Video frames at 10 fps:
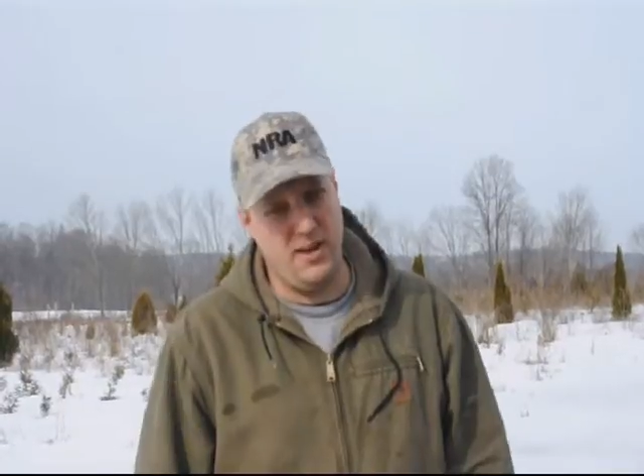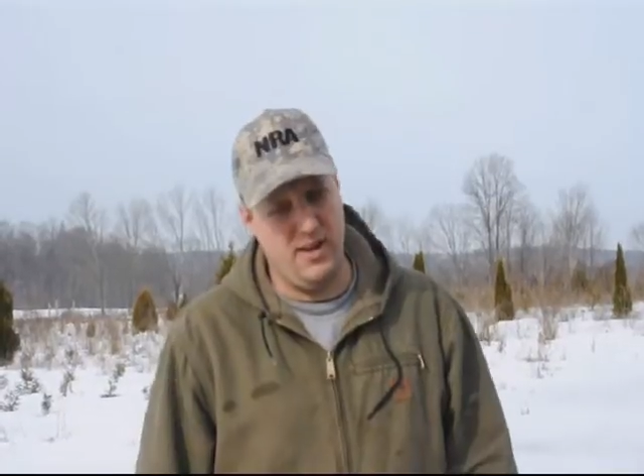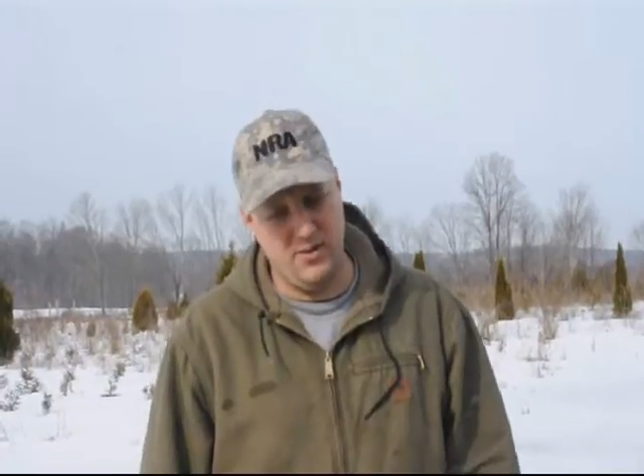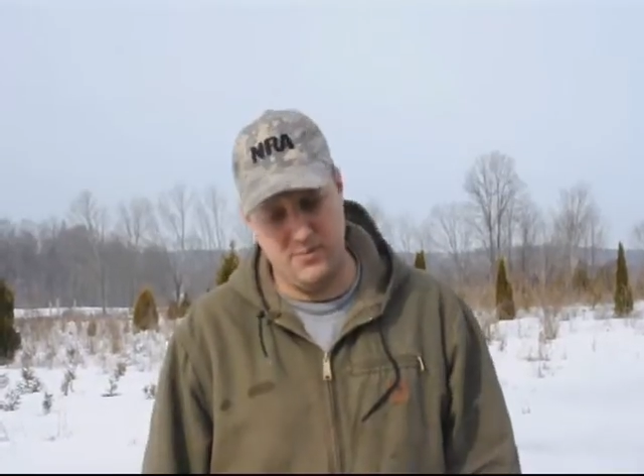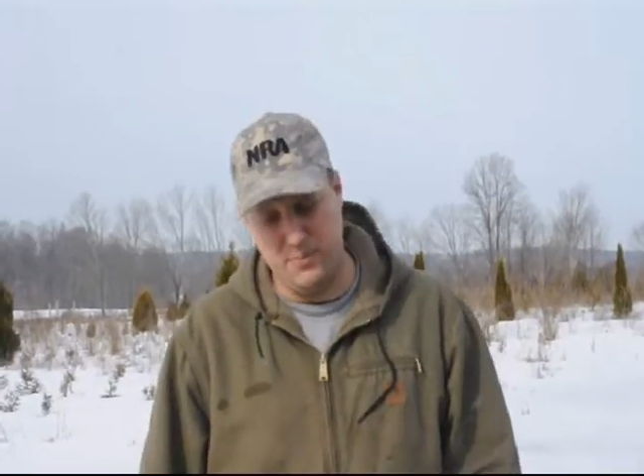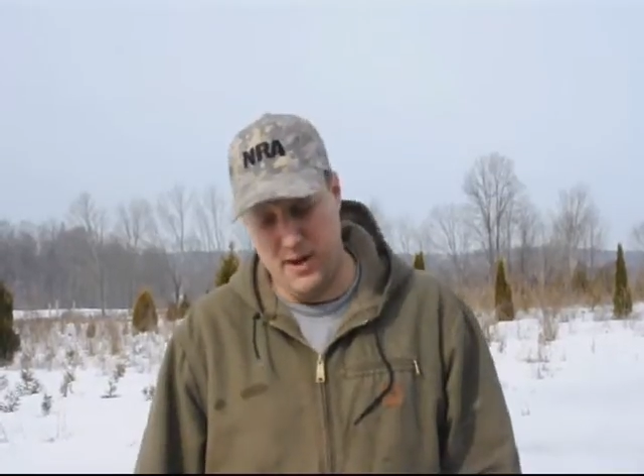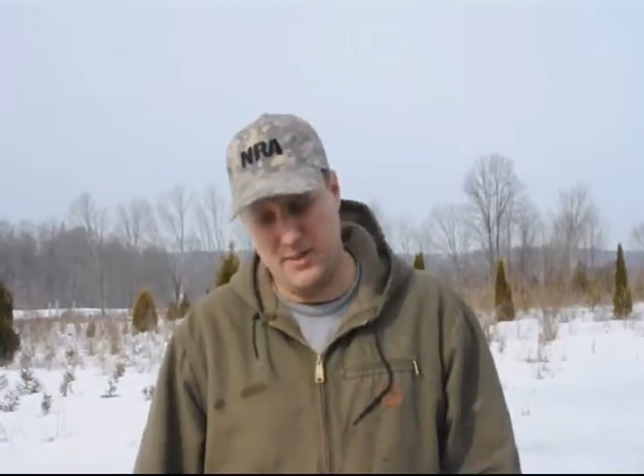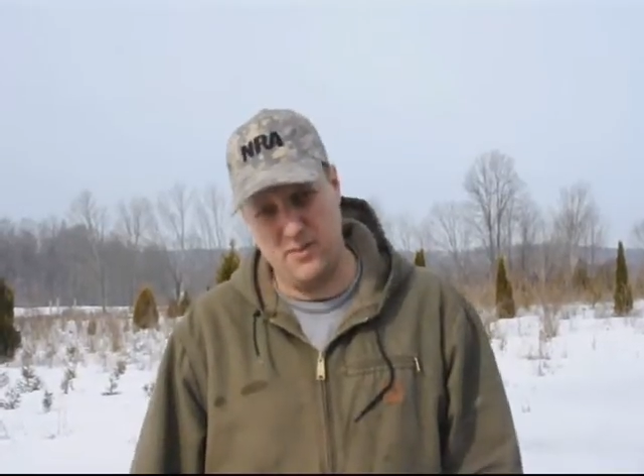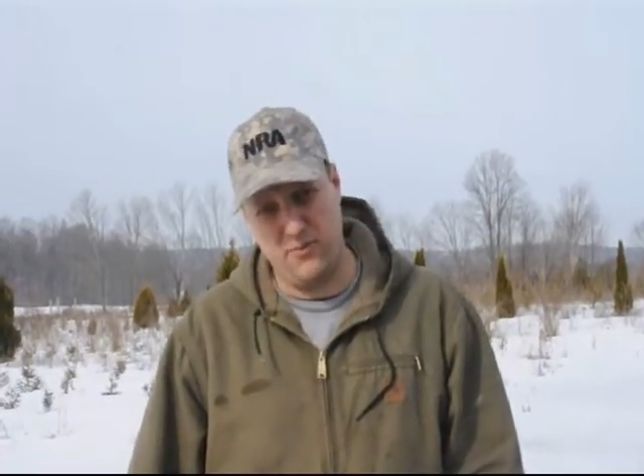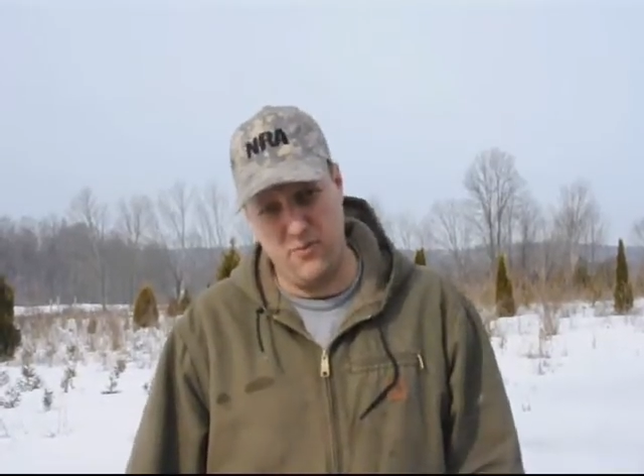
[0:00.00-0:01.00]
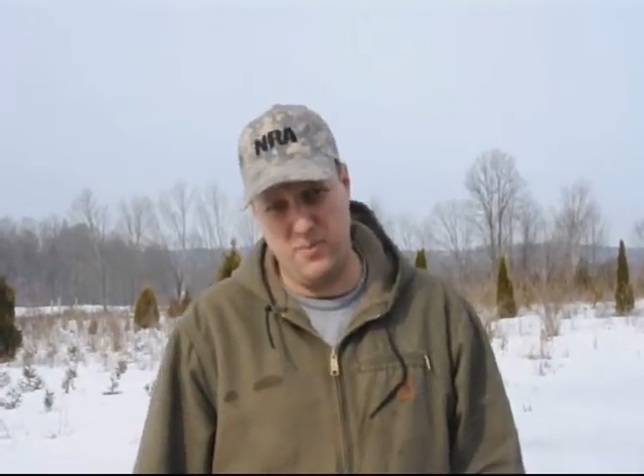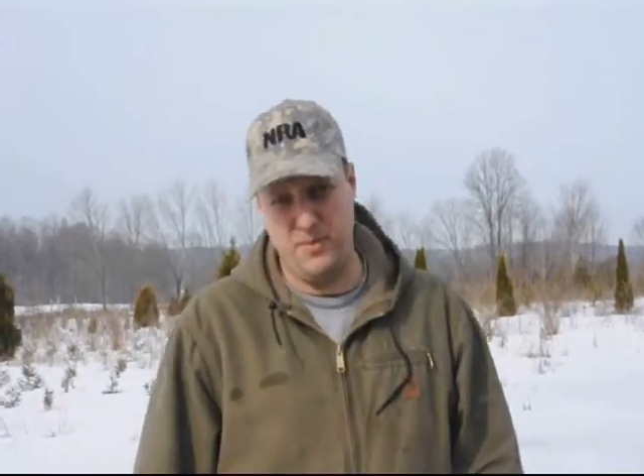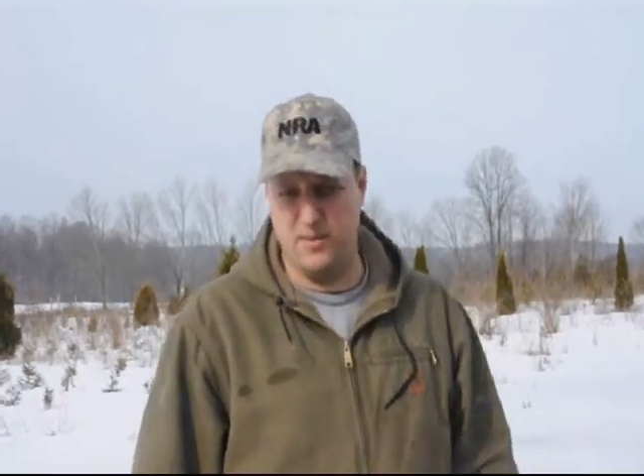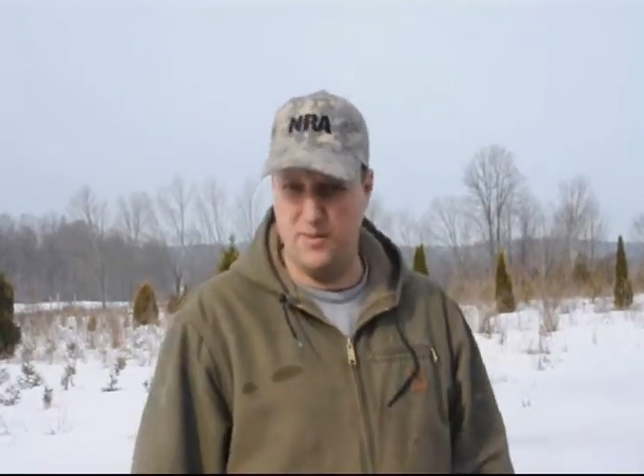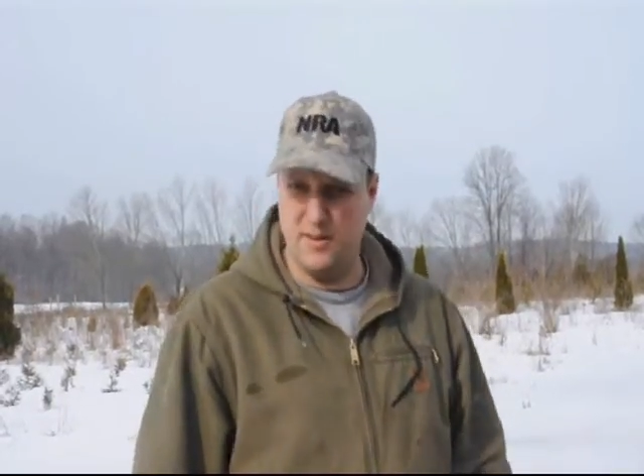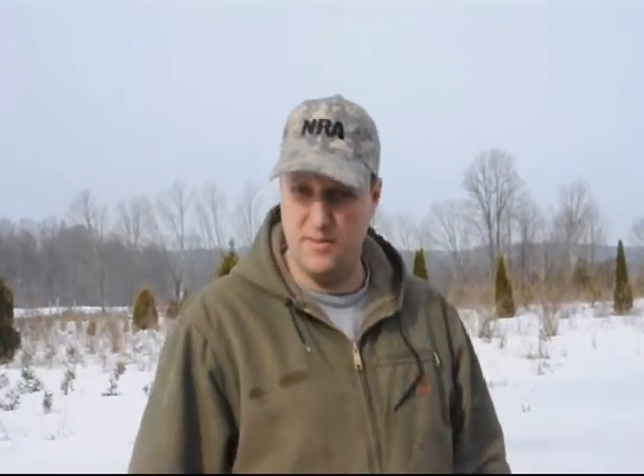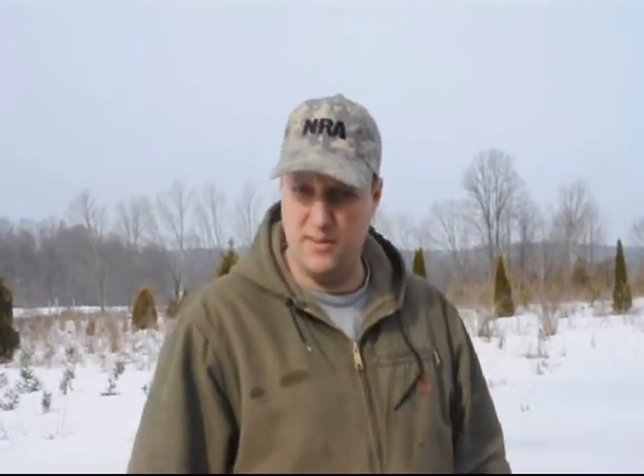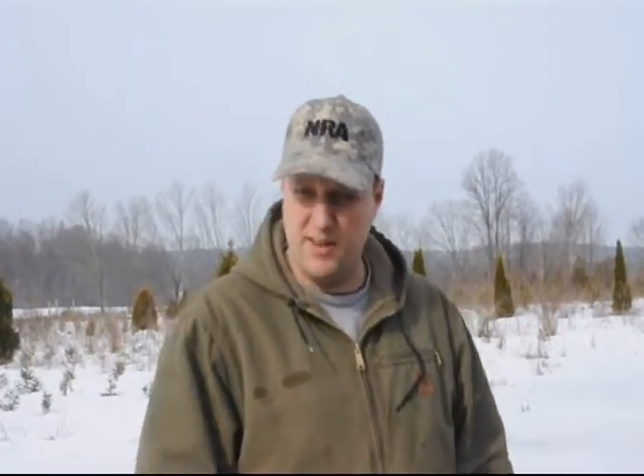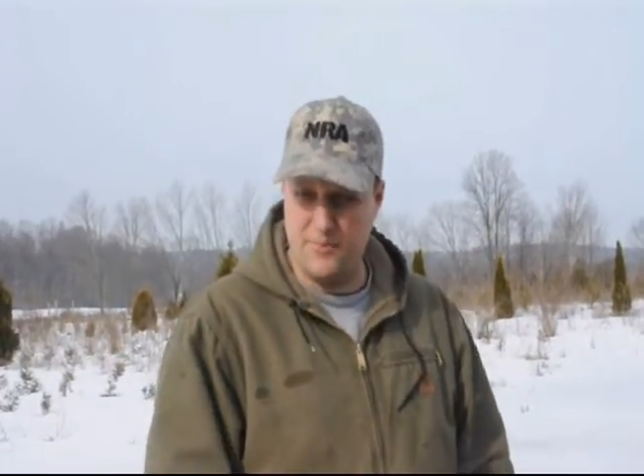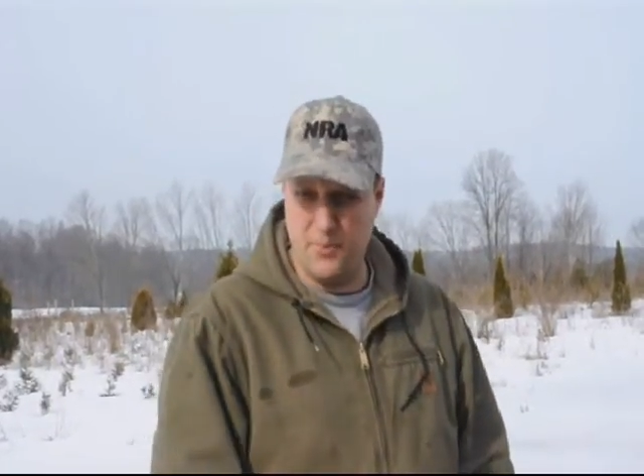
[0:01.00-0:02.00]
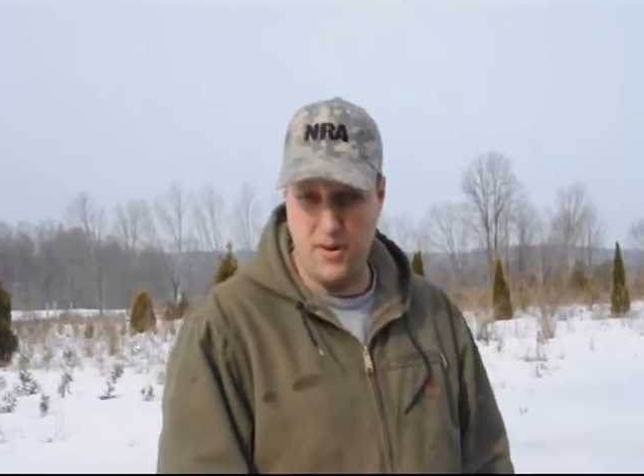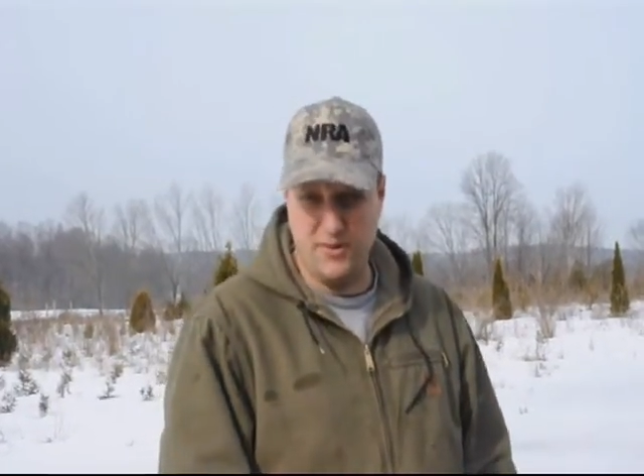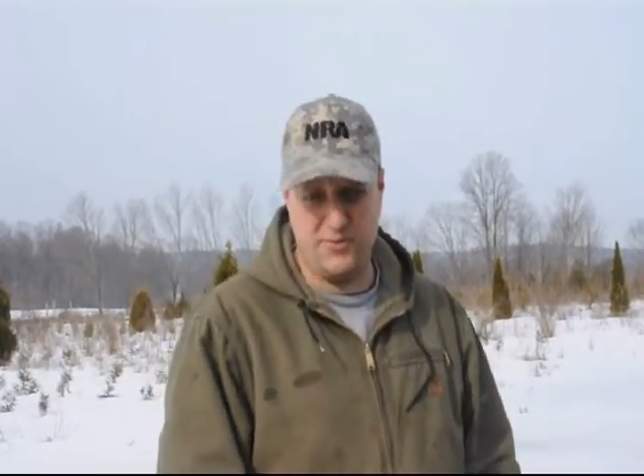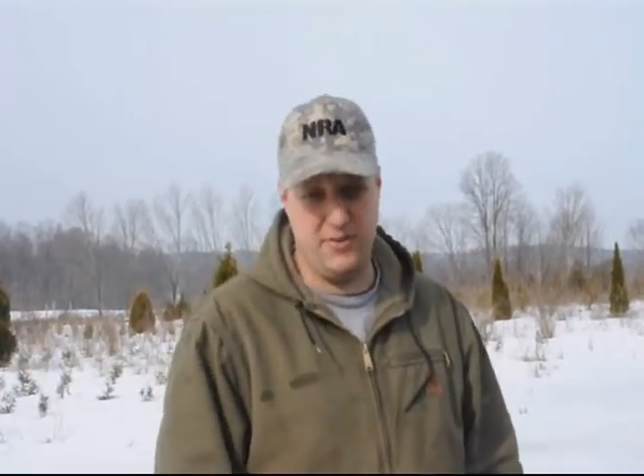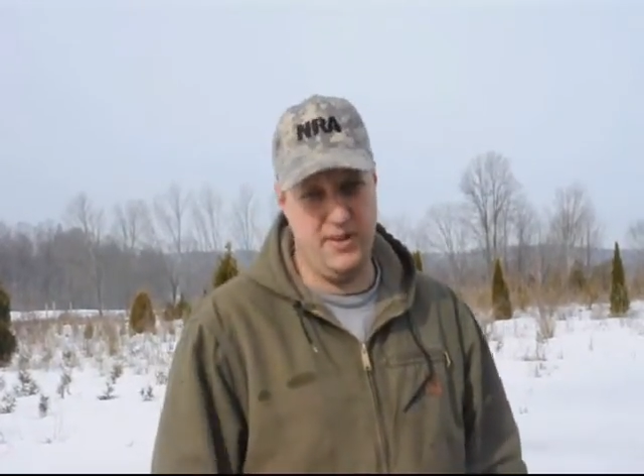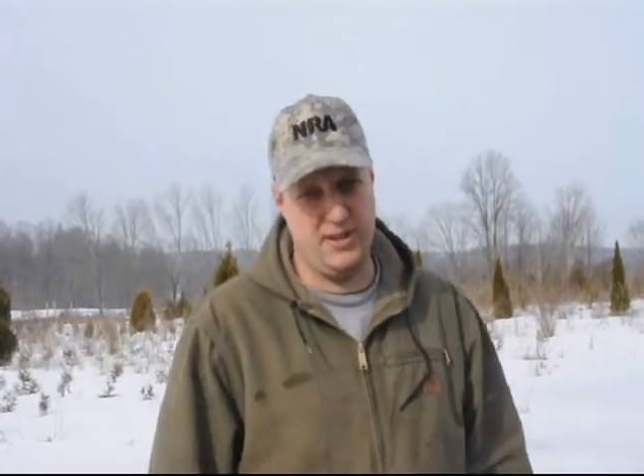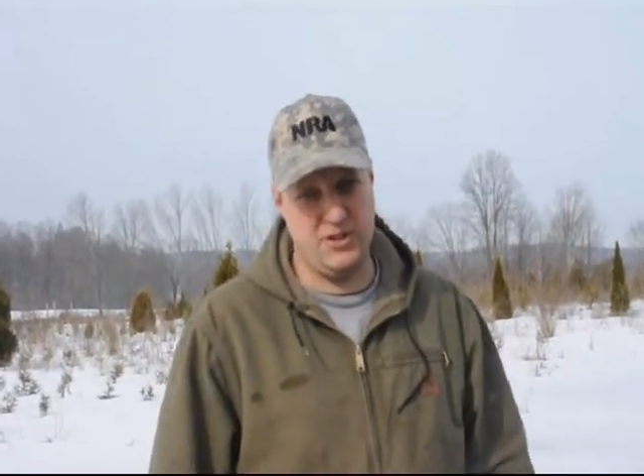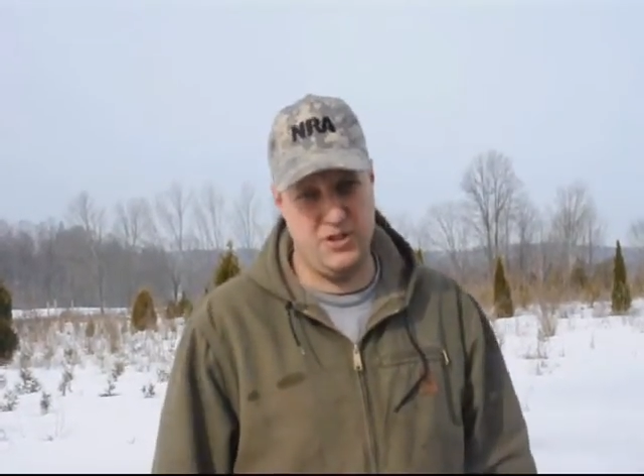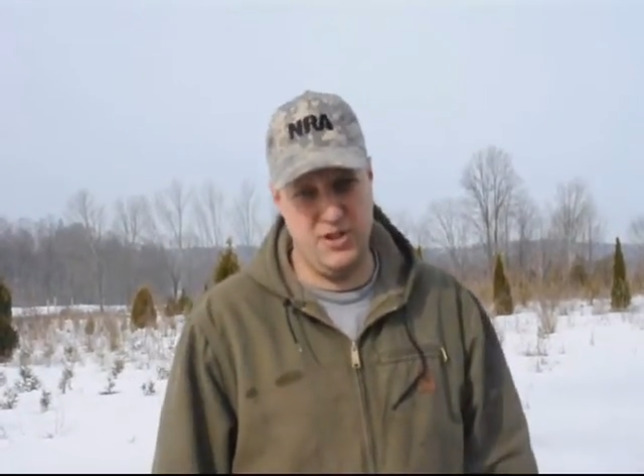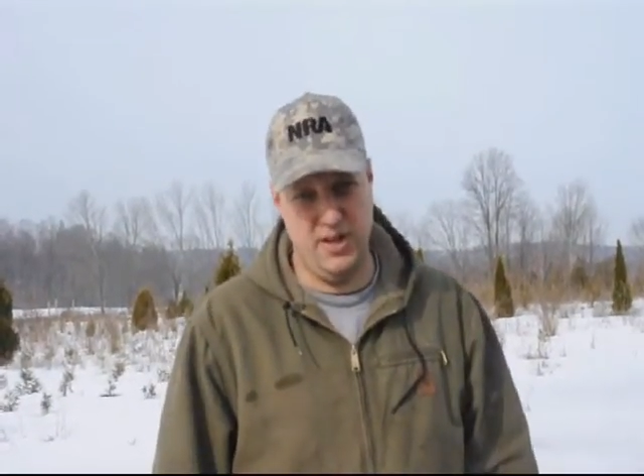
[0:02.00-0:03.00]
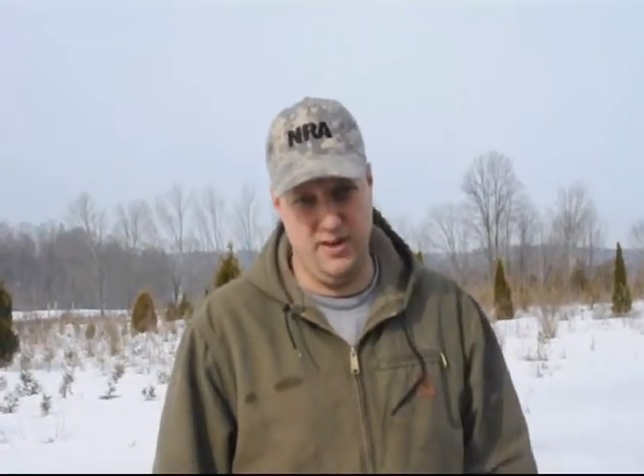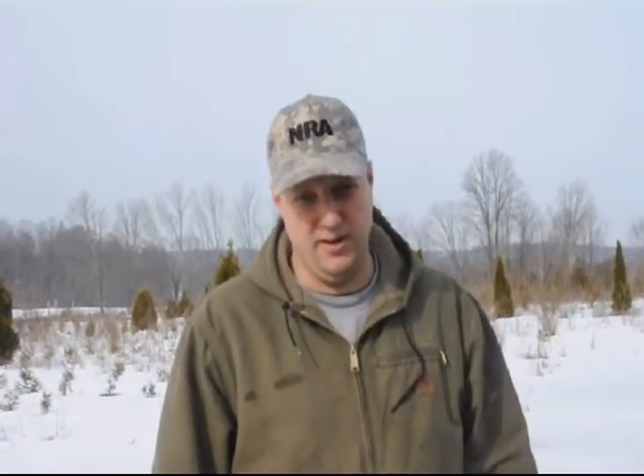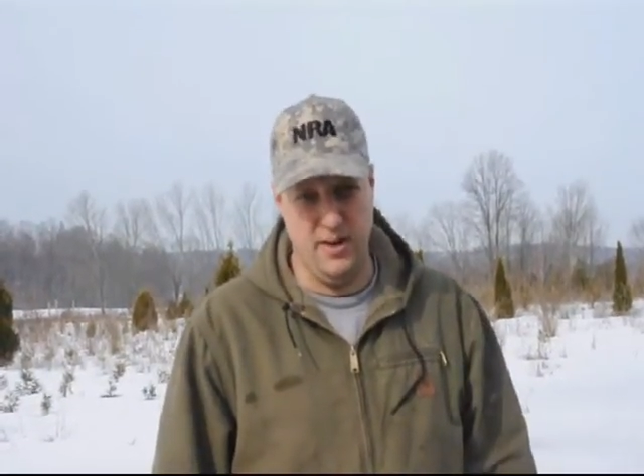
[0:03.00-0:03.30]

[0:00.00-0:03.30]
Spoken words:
and those buds are forming leaf parts for next year.